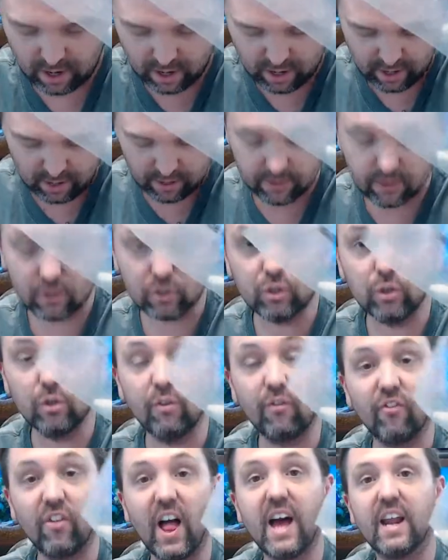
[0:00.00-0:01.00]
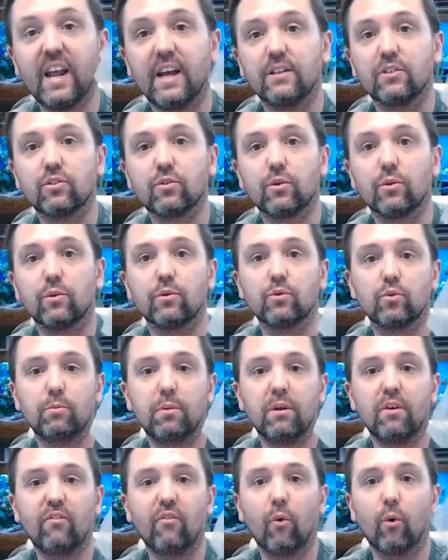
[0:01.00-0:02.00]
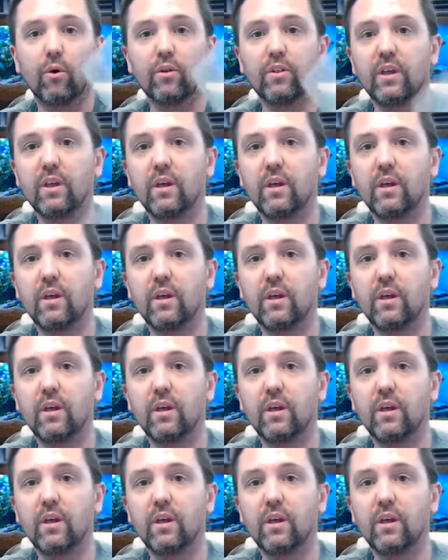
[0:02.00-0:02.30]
The two flathead screws would be for the